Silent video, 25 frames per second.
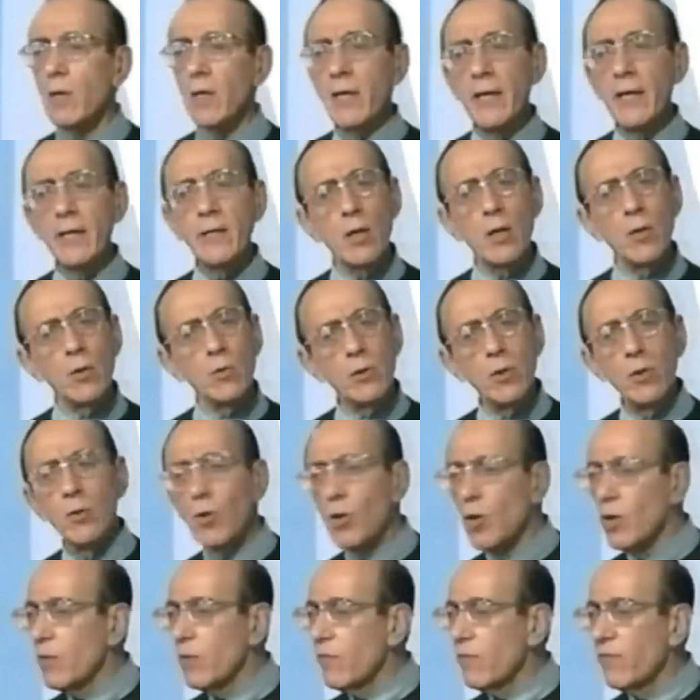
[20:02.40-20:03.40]
he told
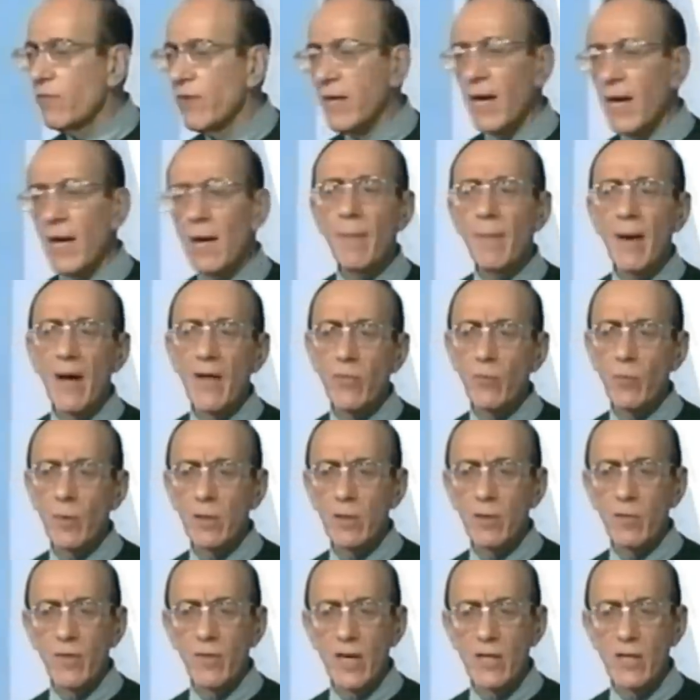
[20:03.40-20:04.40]
you, forget about
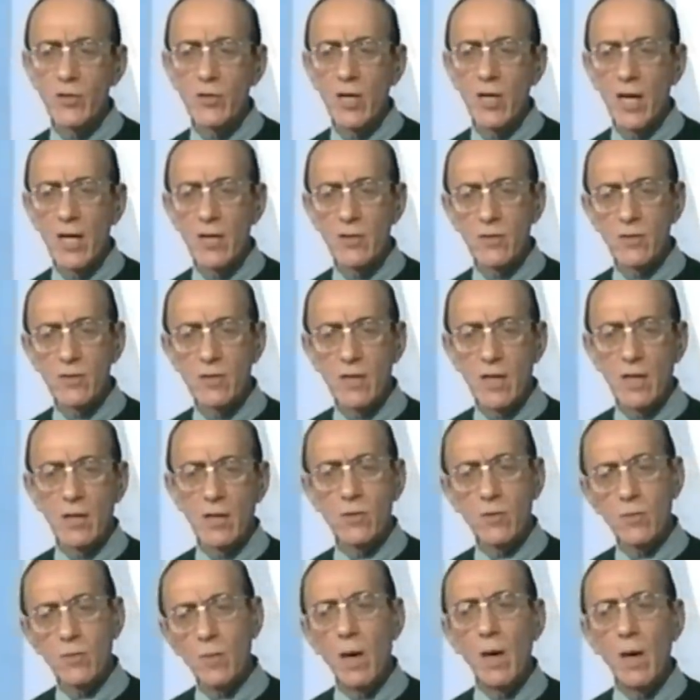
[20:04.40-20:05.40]
what the vice chancellor
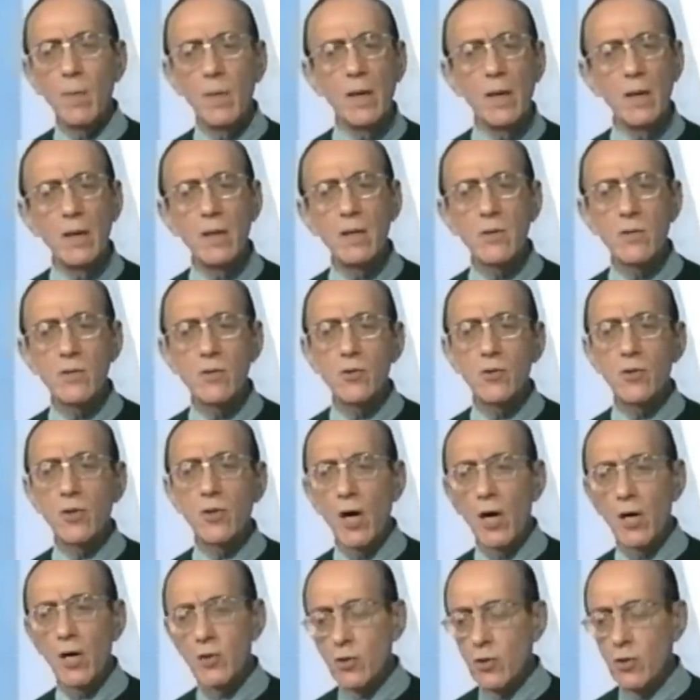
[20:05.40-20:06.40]
says. Swami is in
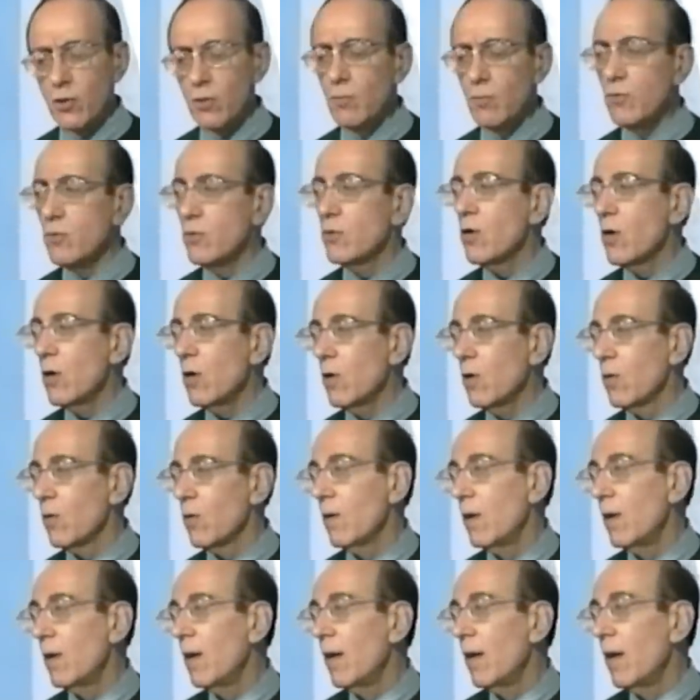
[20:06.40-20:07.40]
charge, you go.